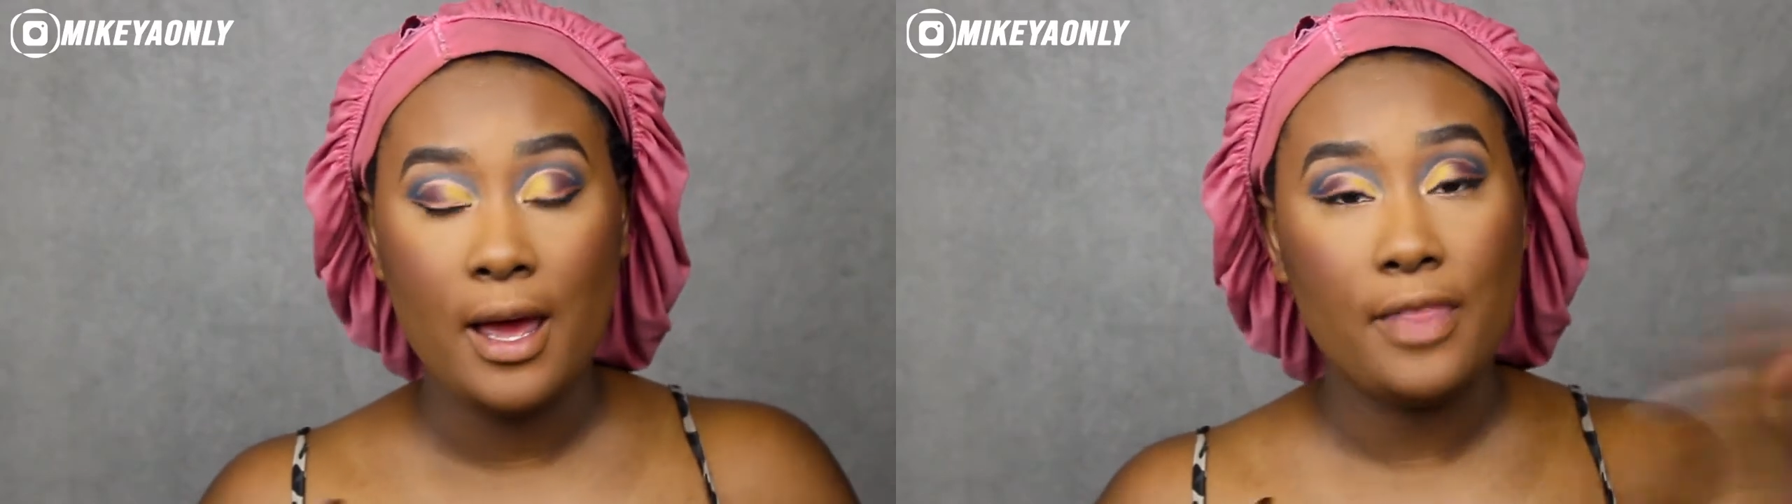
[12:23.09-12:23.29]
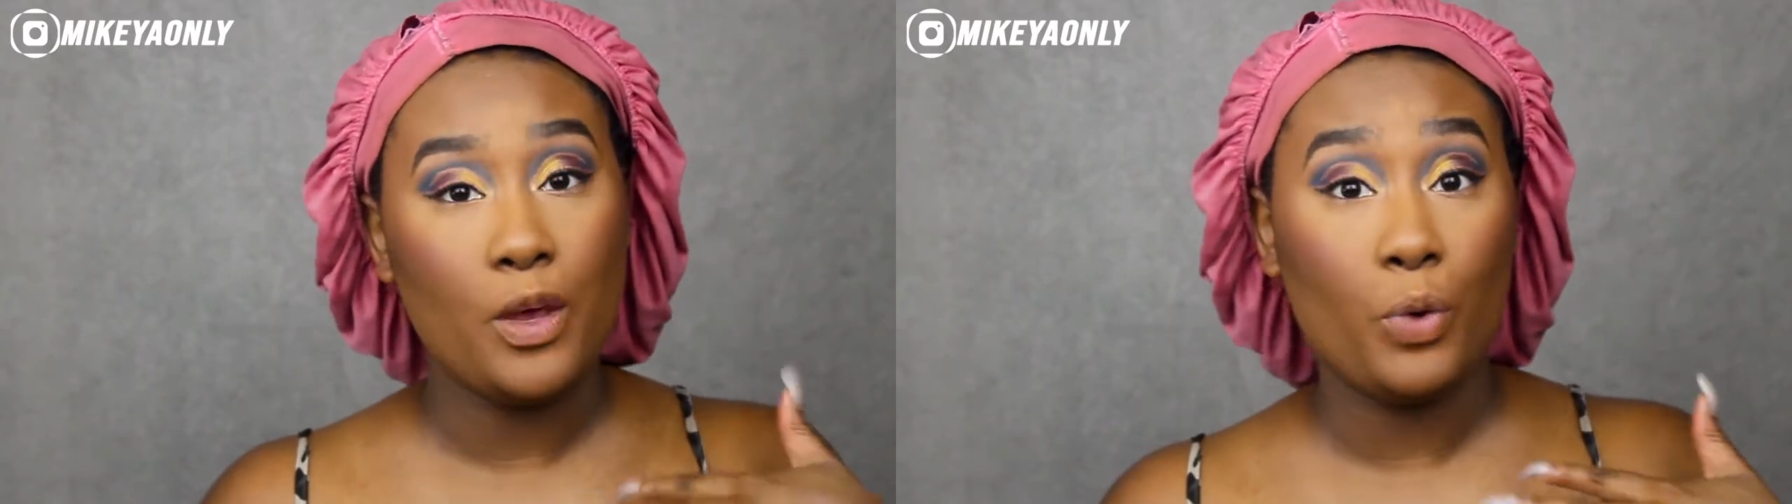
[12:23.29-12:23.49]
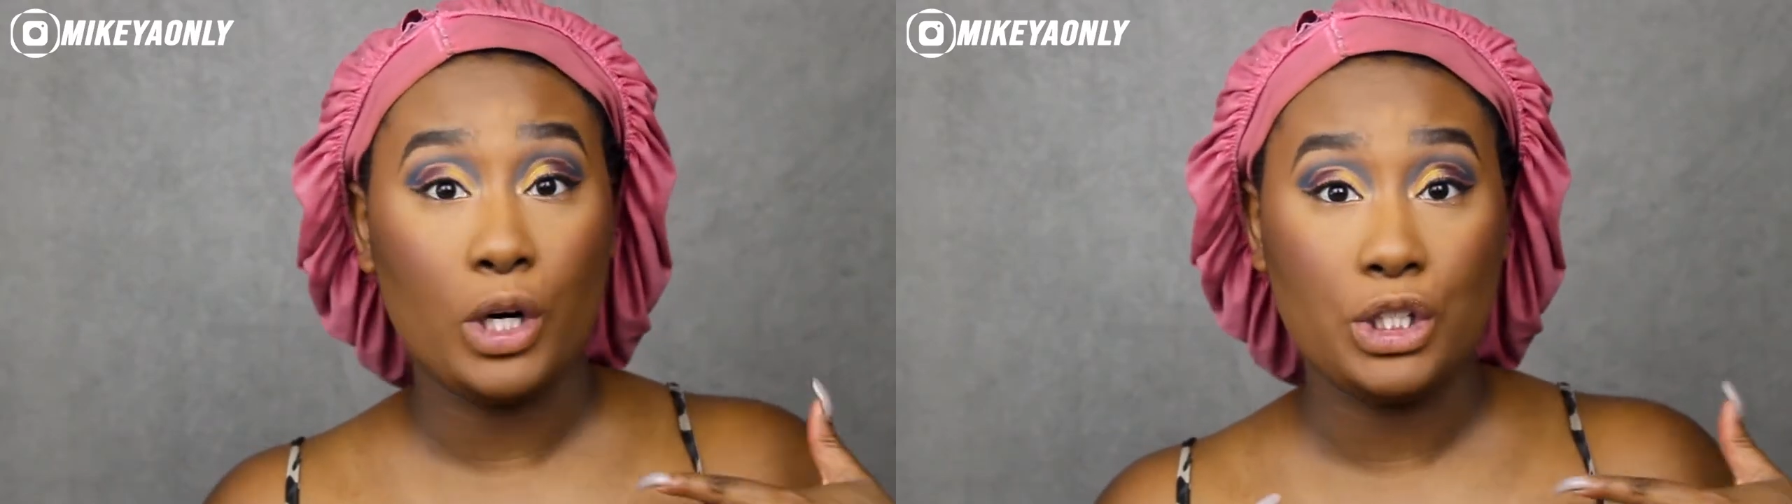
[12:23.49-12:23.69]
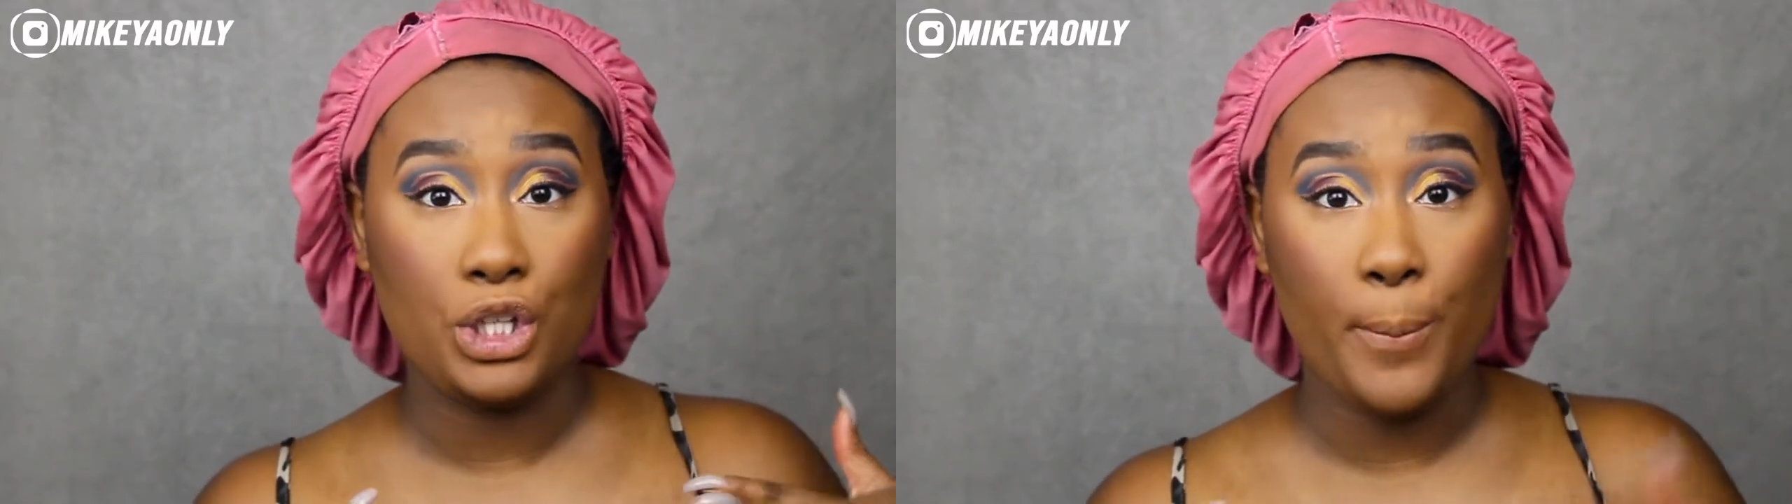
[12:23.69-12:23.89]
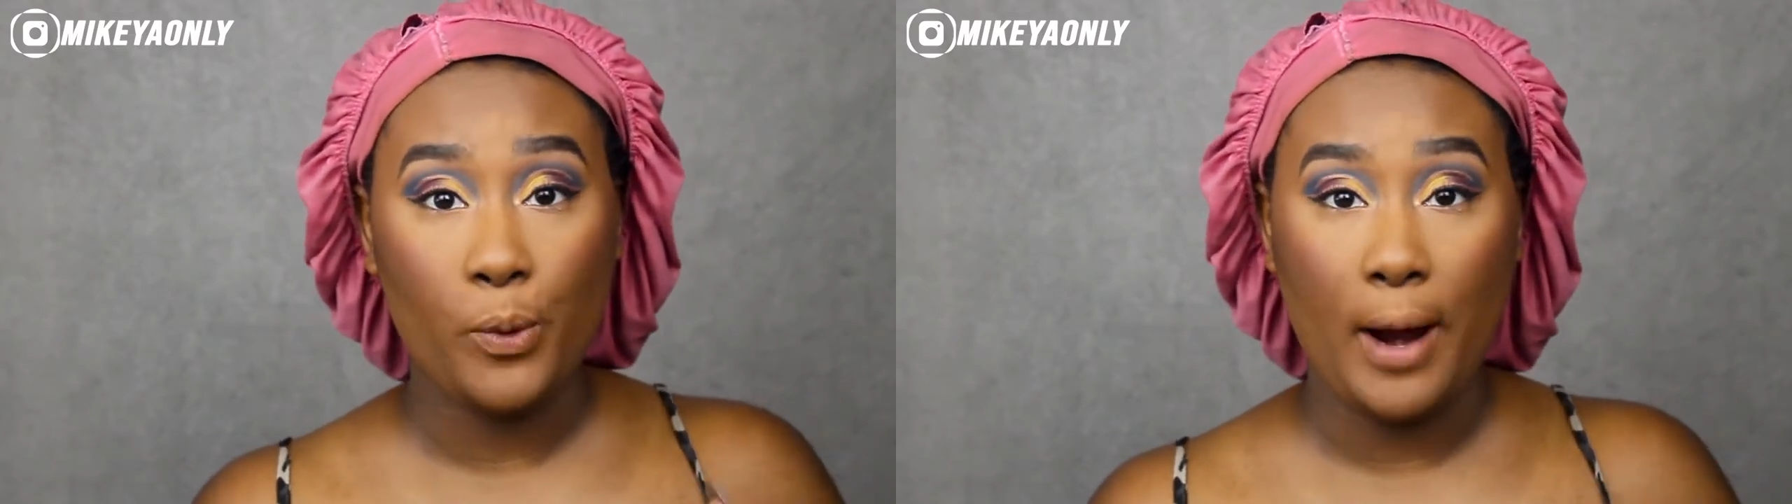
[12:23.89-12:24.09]
and then we're going to
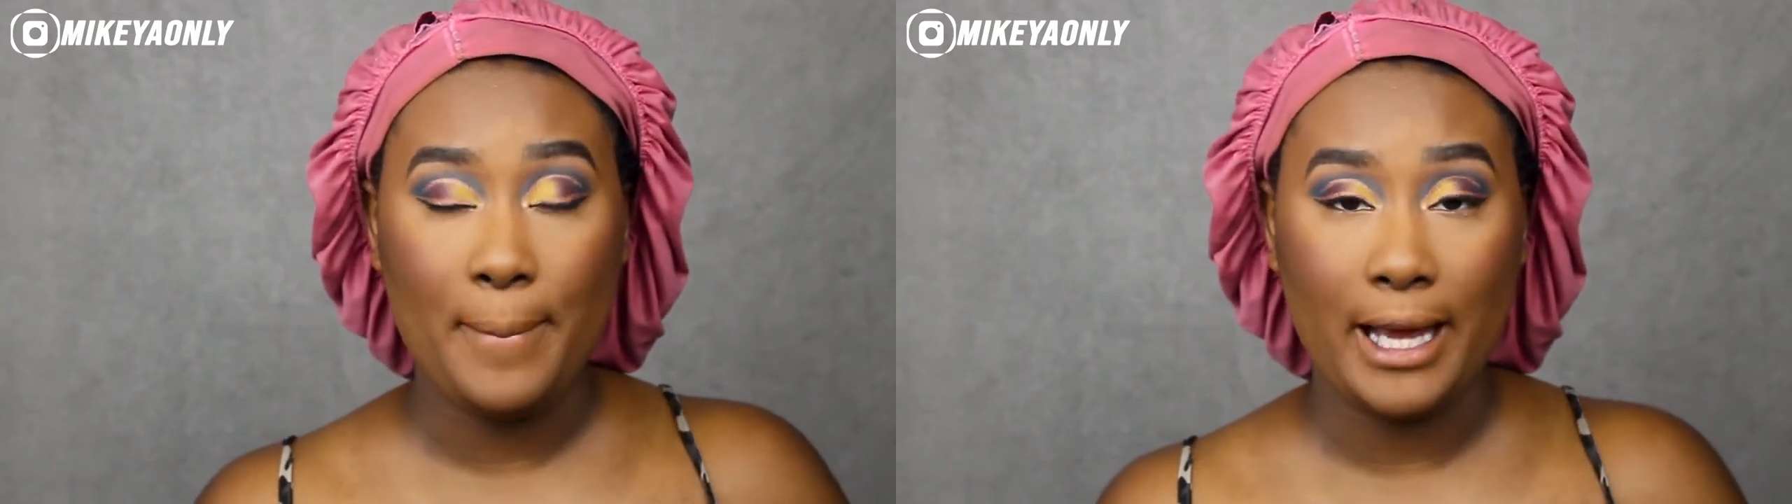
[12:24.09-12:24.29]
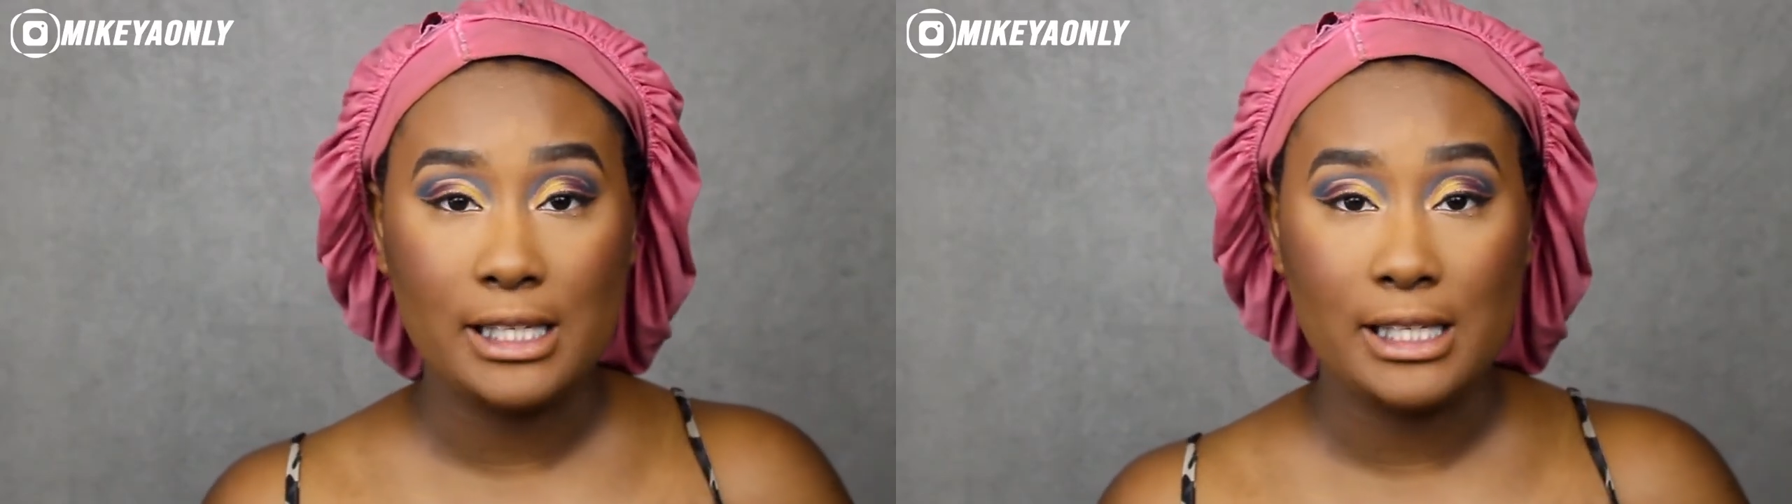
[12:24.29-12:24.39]
jump right back